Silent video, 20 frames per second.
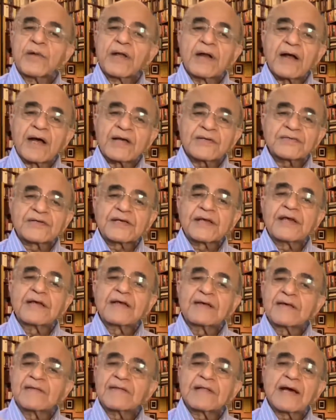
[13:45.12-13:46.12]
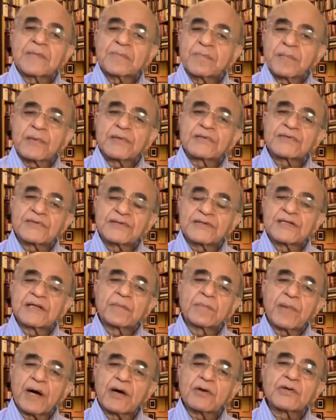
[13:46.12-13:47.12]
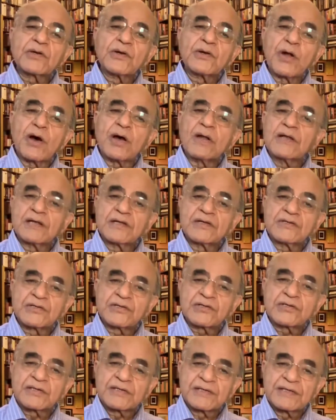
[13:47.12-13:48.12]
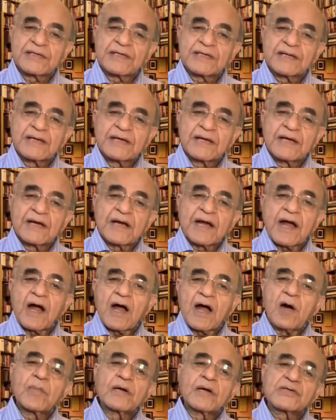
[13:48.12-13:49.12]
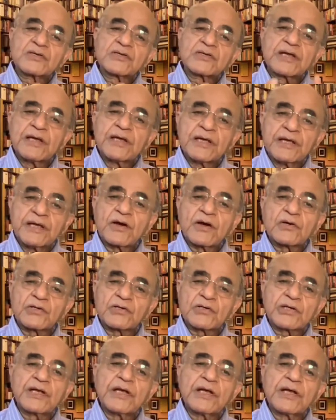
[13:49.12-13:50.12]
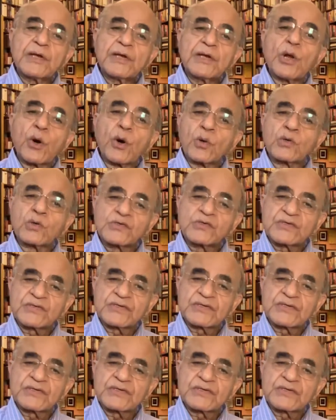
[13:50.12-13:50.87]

asking that person about knowledge, how much he or she knows.